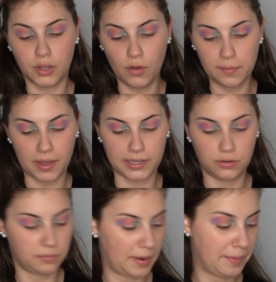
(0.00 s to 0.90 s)
Going back in
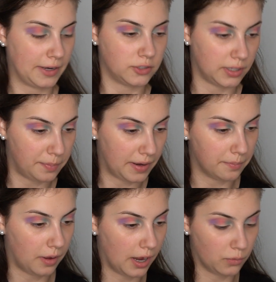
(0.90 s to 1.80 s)
with my painterly
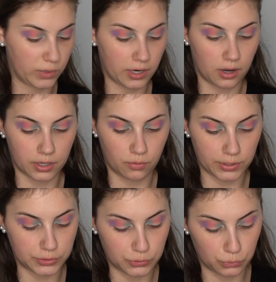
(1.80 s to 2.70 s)
paint pot, we are
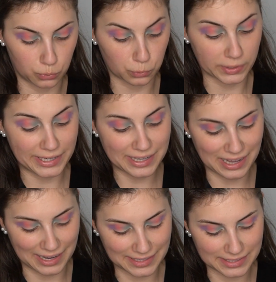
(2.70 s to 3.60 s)
going to
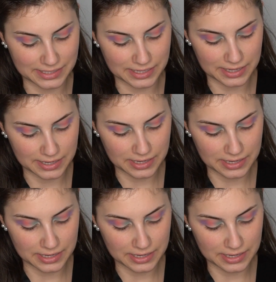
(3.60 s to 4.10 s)
recut.